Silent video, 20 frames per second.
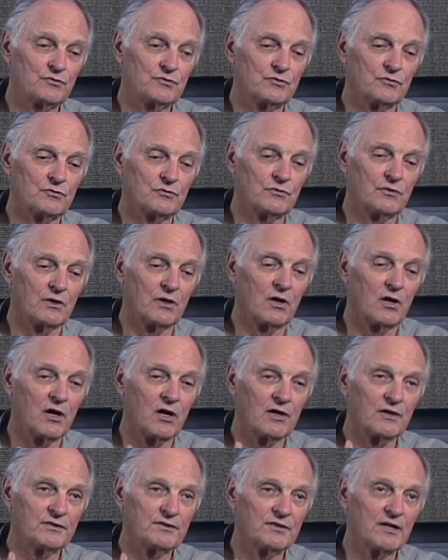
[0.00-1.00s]
the
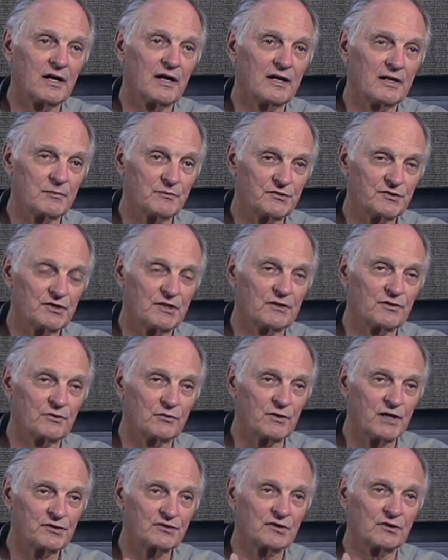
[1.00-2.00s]
hard times that the
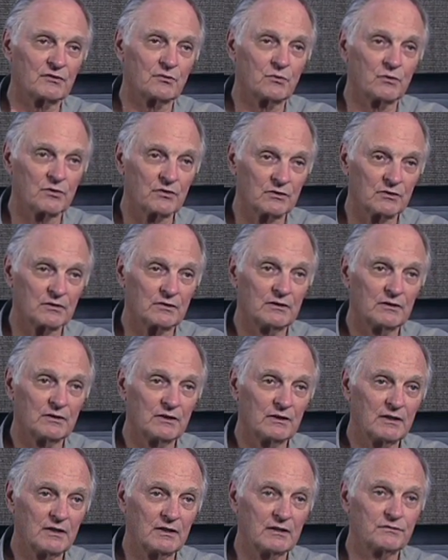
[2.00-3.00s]
rest of the world
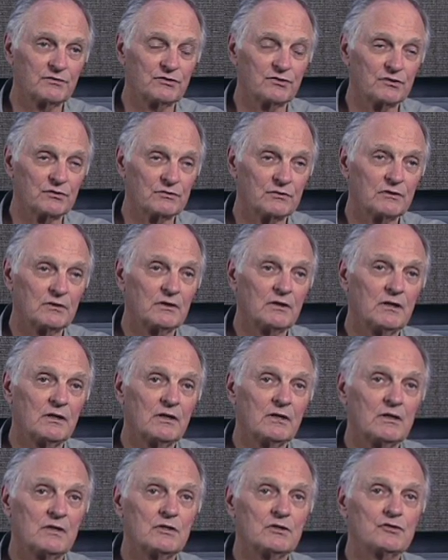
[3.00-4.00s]
gives you,
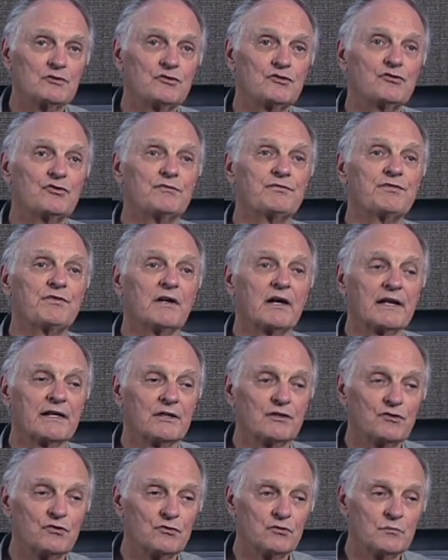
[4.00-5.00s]
to
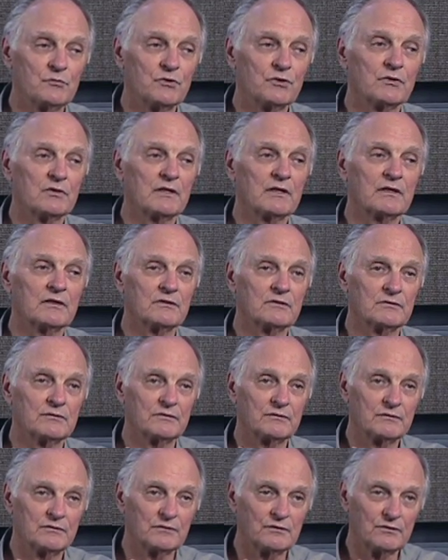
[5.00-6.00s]
find humor and
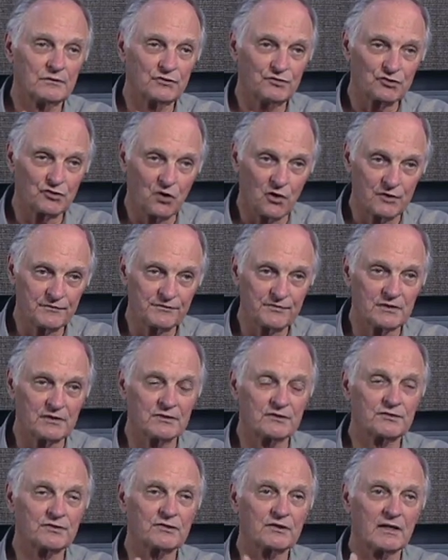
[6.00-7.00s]

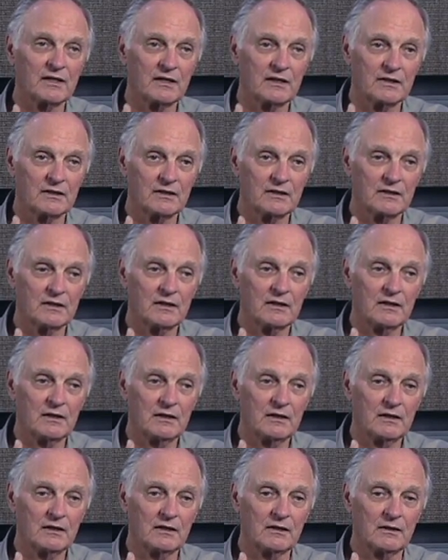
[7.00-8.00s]
softness and
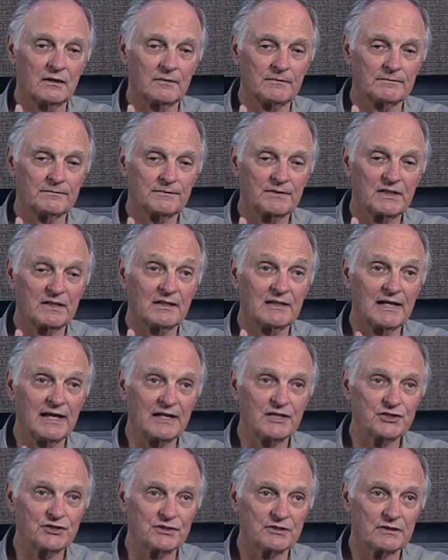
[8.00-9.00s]

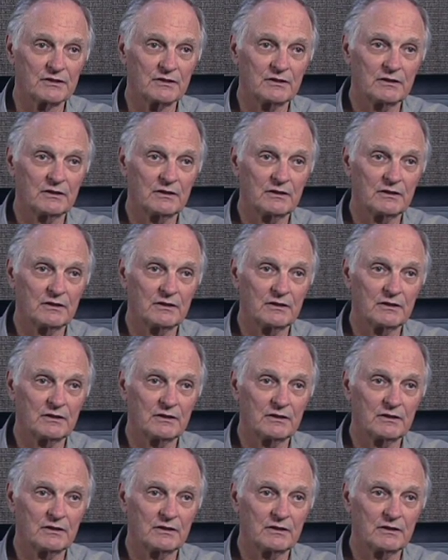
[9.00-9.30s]
connection